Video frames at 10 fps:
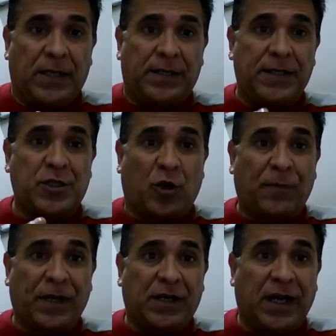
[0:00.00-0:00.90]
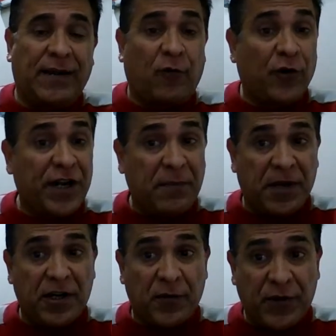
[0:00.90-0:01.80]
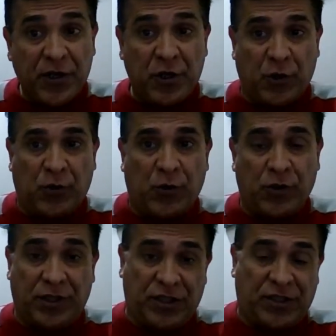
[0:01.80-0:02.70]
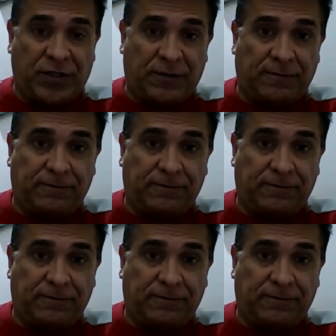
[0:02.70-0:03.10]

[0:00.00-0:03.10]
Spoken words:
This topic, I have already made a video on this.